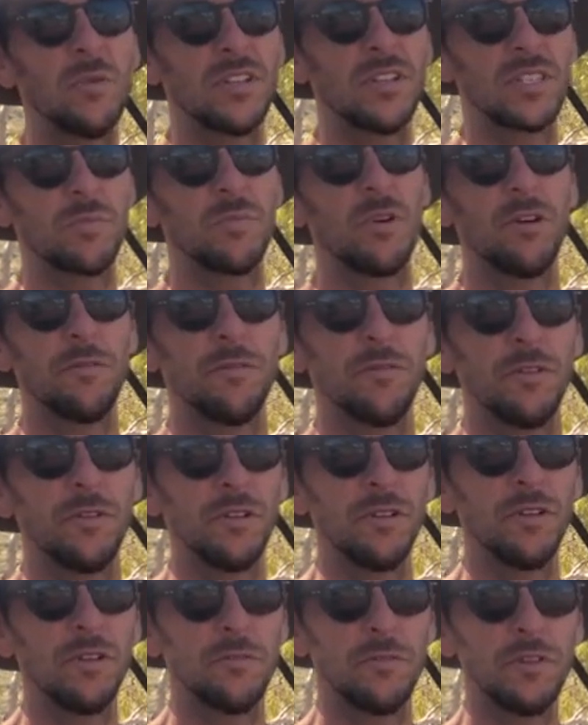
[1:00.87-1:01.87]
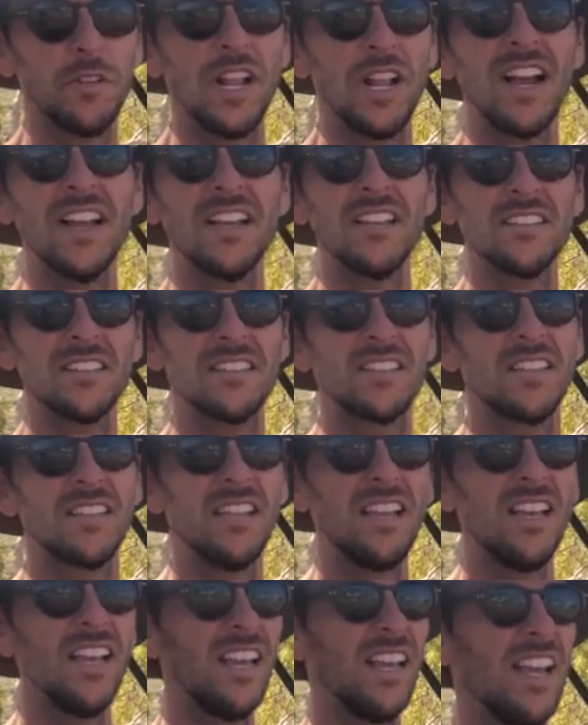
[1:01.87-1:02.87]
in one spot for a few days
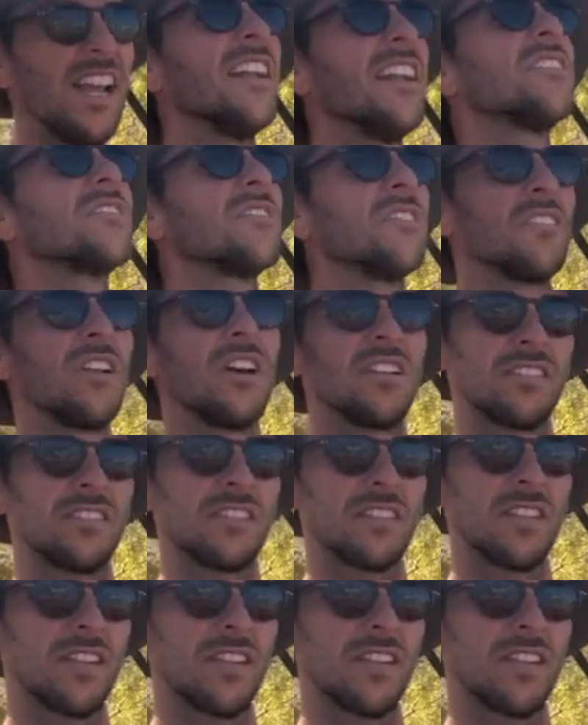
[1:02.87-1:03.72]
and it's not nice and